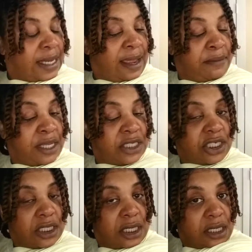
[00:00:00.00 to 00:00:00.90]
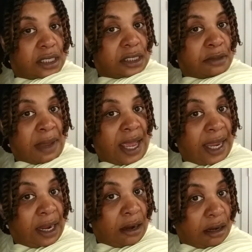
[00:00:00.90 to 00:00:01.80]
damage to my
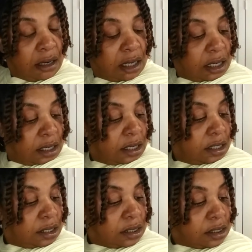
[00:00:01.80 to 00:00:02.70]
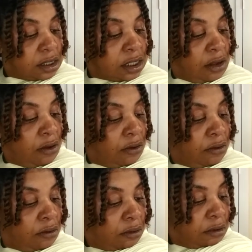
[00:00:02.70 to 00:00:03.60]
hair.
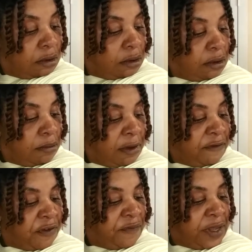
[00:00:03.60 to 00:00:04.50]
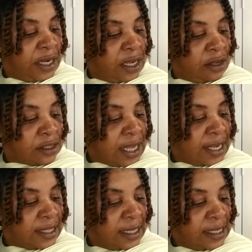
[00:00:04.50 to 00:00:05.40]
So, but for videos
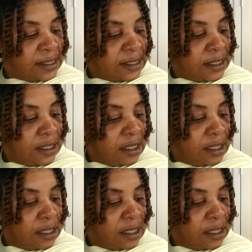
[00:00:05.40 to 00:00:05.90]
like this,